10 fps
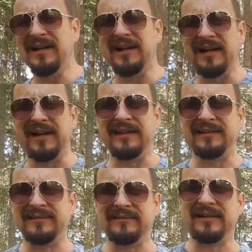
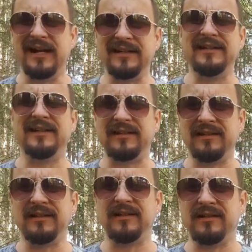and I needed
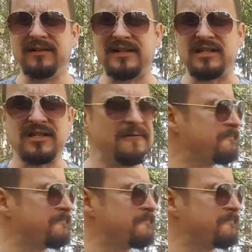a little rest.